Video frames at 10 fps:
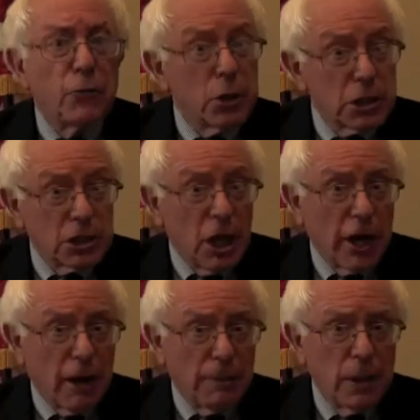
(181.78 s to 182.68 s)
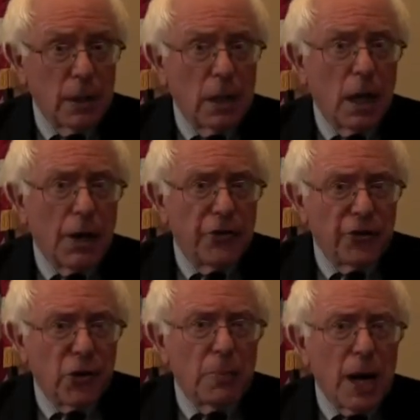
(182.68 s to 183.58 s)
for the startup of the
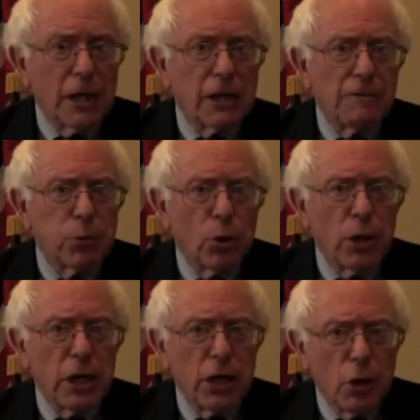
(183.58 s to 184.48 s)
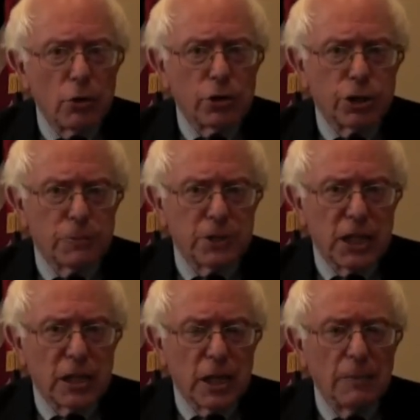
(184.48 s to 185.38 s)
Vermont Employee Ownership
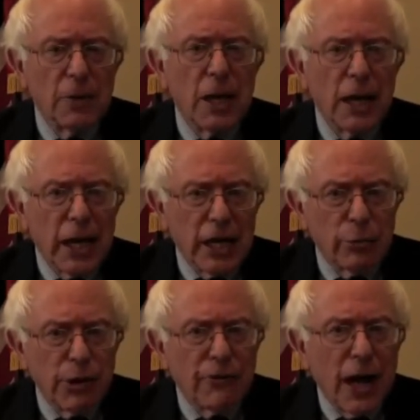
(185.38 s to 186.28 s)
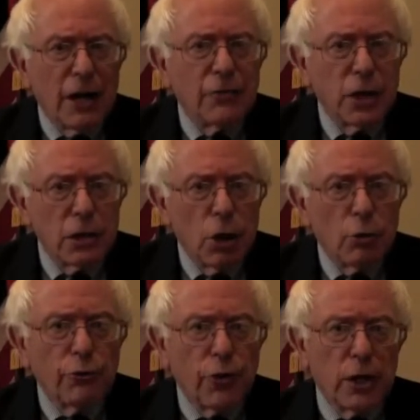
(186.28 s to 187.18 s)
Center and a revolving
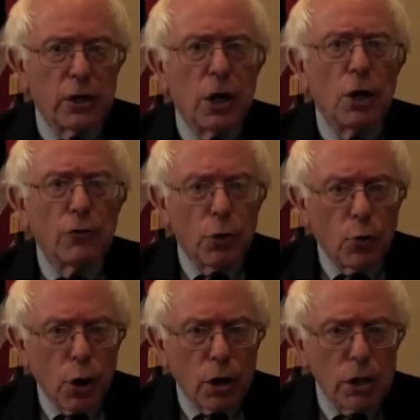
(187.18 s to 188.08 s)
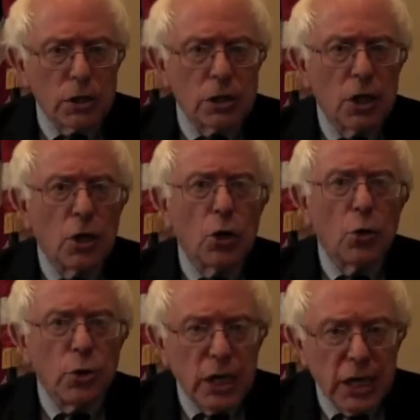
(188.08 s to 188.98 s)
loan fund for workers
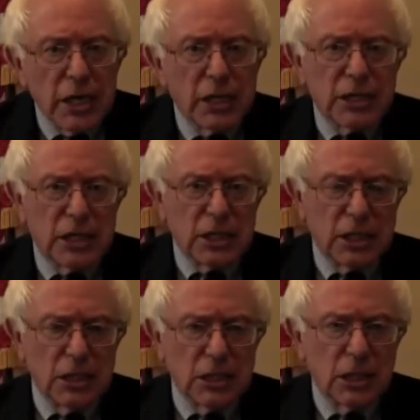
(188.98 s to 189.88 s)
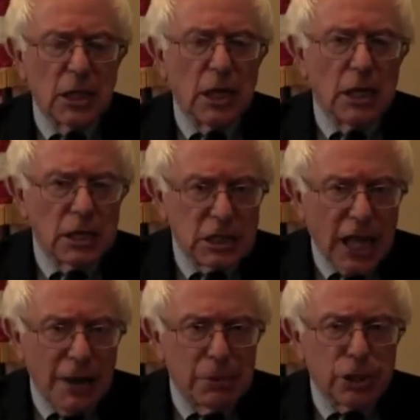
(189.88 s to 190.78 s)
who needed assistance in
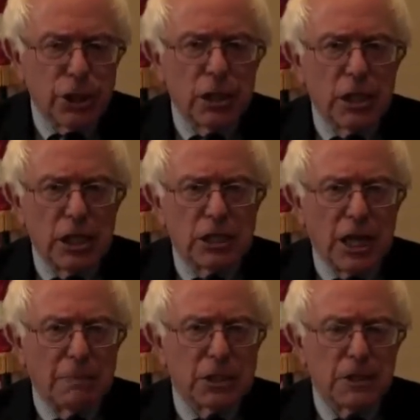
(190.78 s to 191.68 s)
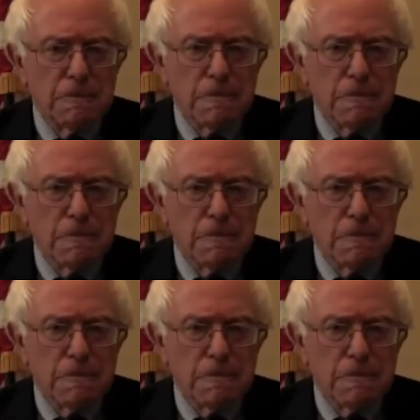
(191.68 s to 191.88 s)
establishing ESOPs.